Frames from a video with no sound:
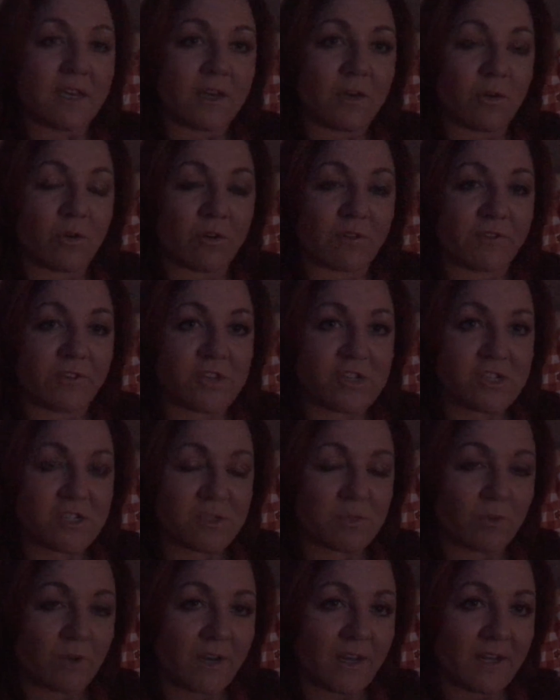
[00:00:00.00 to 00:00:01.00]
or if you
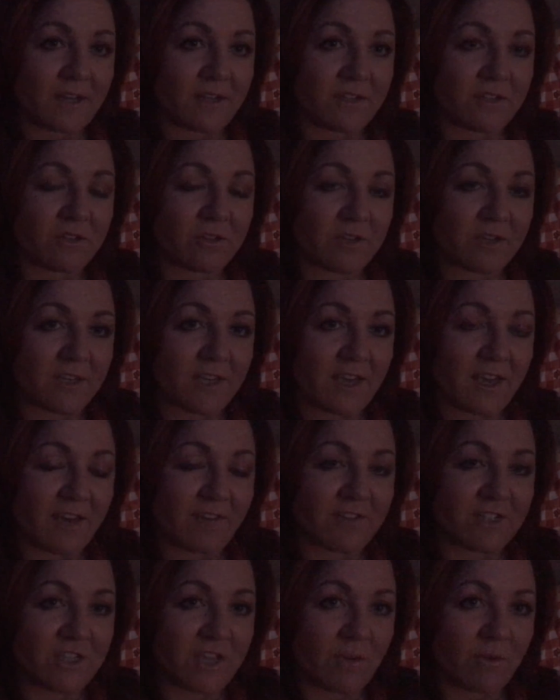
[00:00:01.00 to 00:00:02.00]
just want to
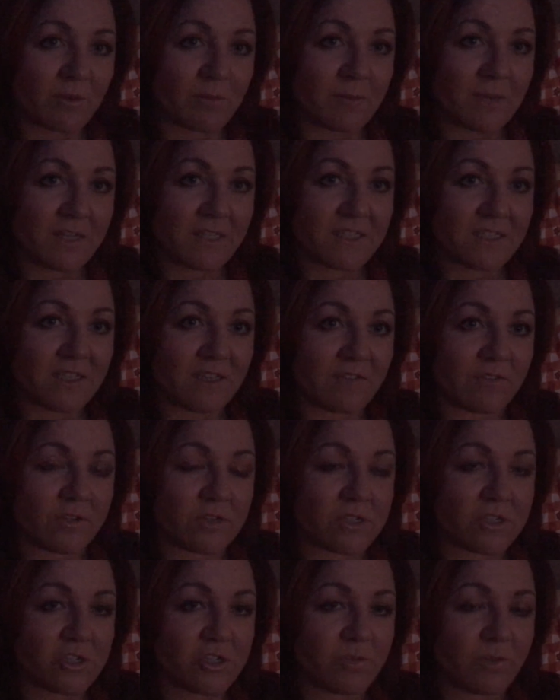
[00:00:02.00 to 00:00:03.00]
have a chat with me and see if your
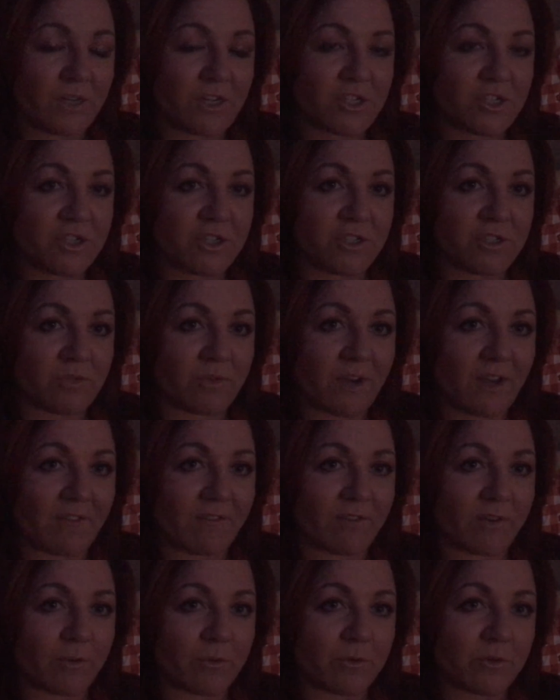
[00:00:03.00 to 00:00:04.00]
situation is right
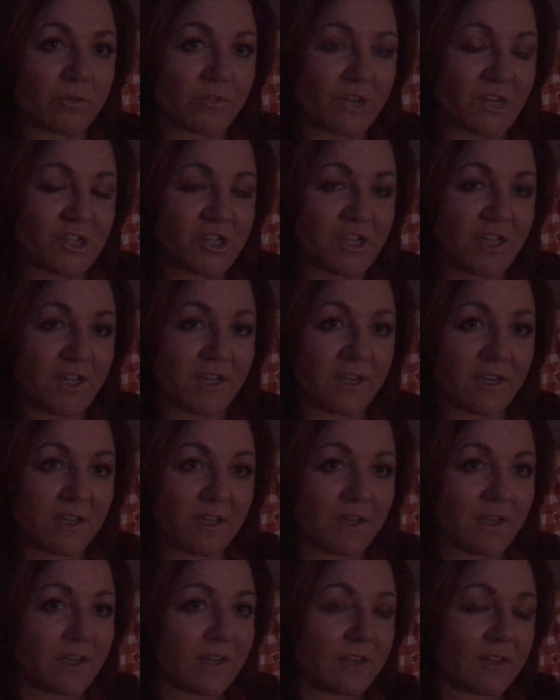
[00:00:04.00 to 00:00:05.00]
for regression,
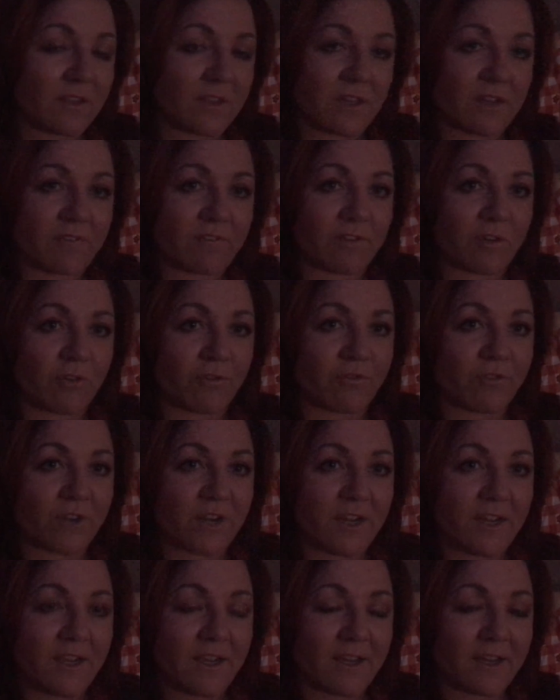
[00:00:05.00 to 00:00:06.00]
then feel
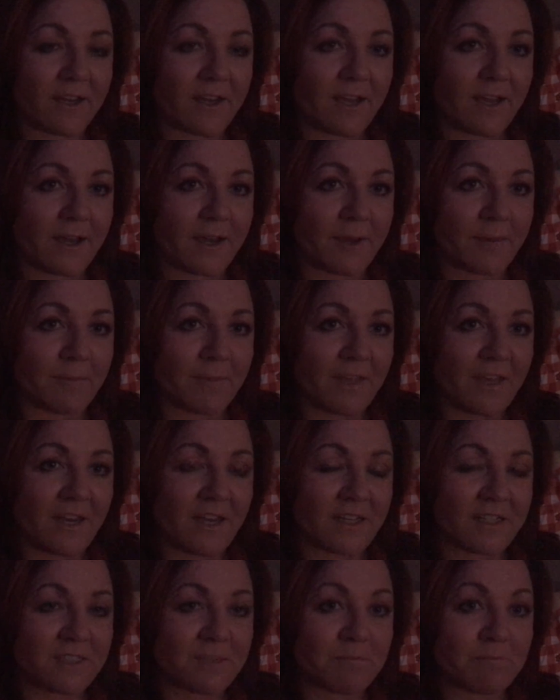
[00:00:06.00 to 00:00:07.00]
free. And
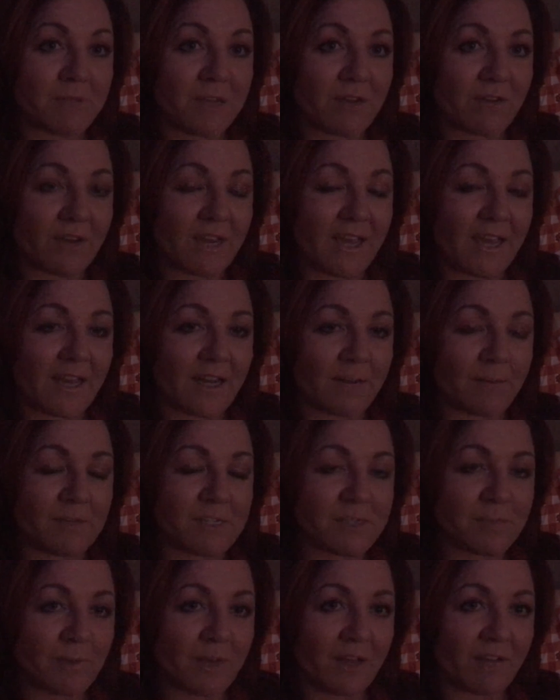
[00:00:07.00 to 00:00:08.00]
it's Marianne, let me
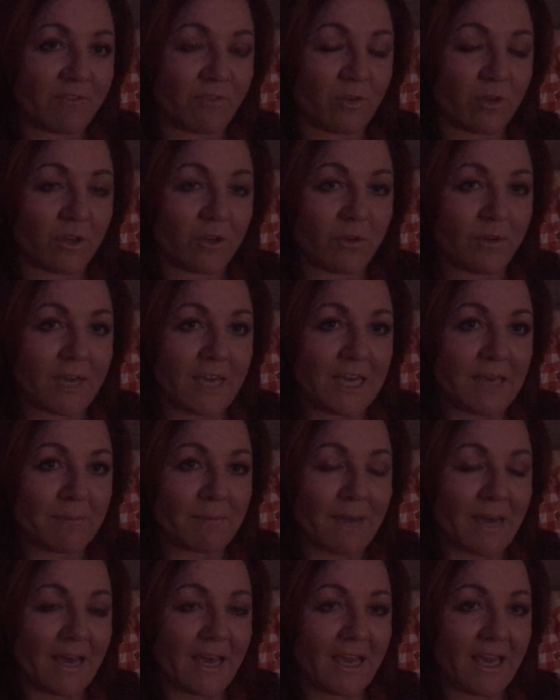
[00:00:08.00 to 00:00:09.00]
spell it for you,
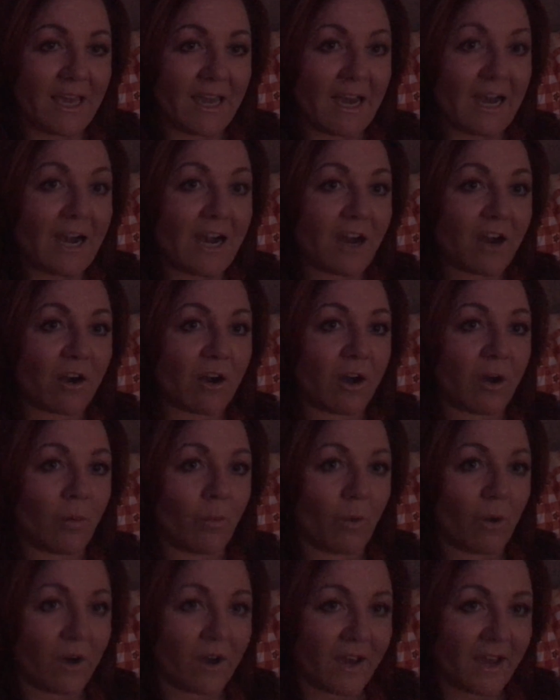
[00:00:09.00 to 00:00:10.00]

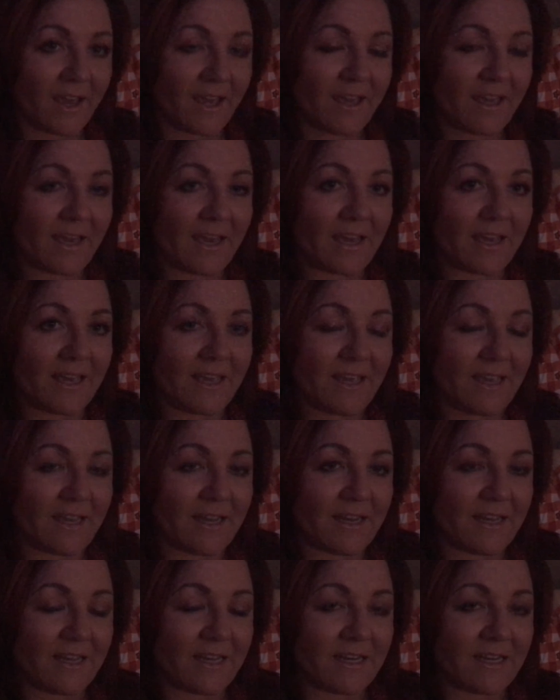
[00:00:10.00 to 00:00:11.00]

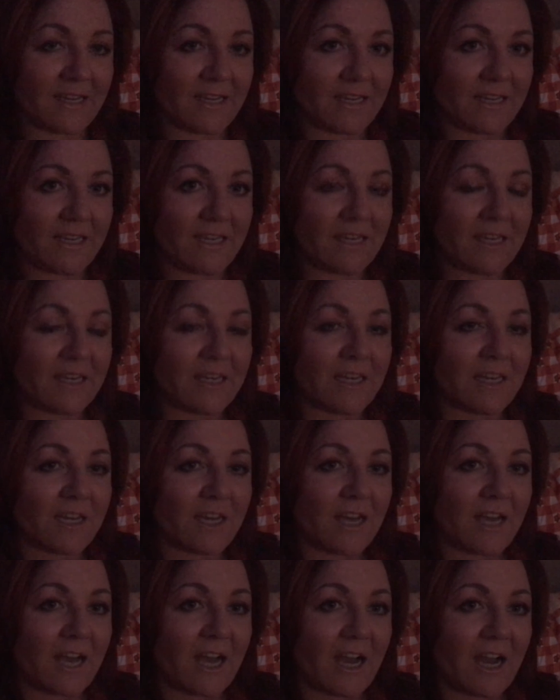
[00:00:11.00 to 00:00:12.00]

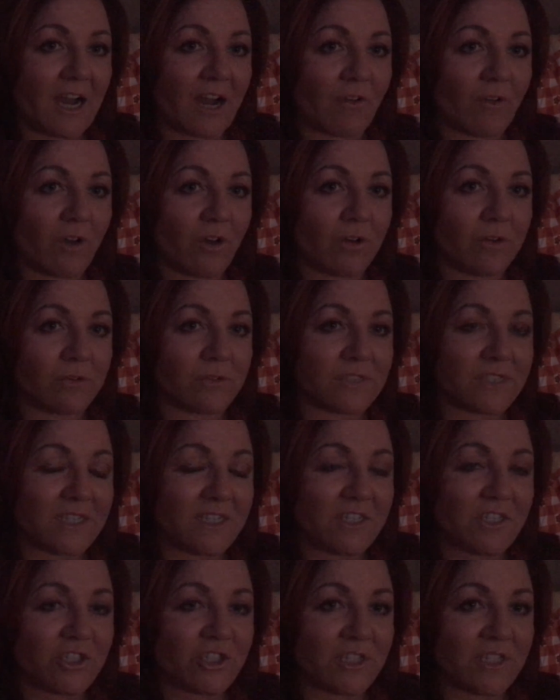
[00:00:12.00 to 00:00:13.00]

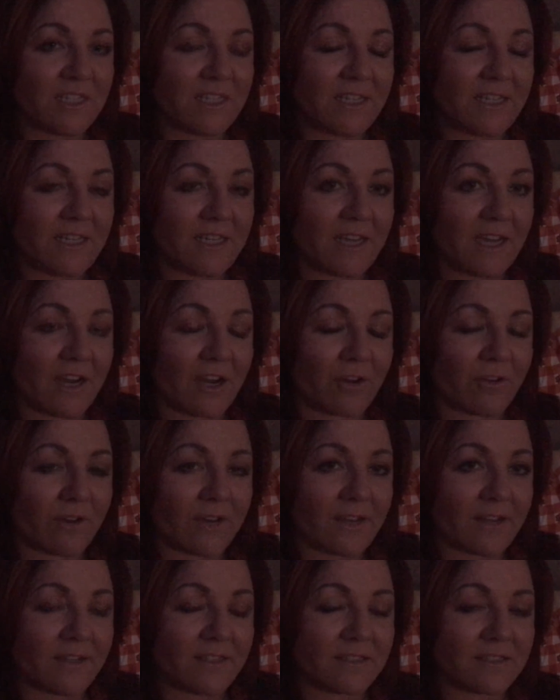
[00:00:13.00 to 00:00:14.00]

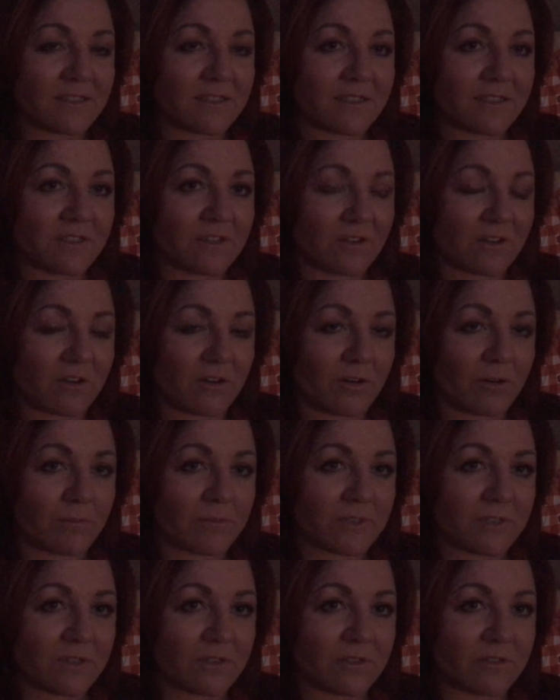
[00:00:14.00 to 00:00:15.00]
MARYANNERODGERS.com,
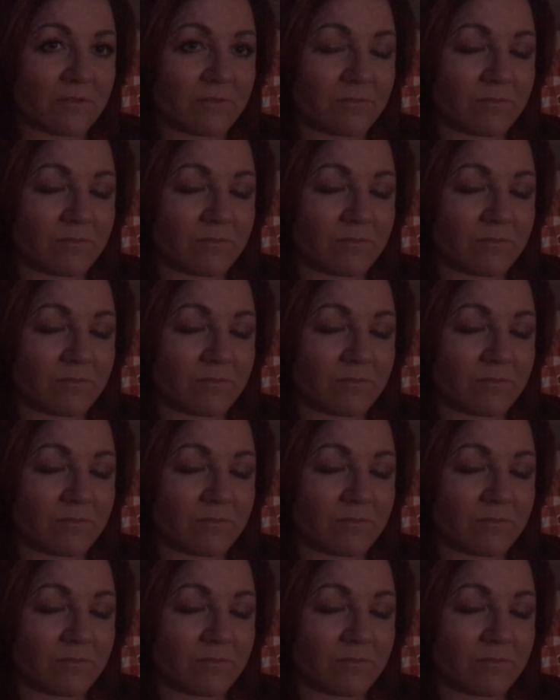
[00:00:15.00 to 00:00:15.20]
so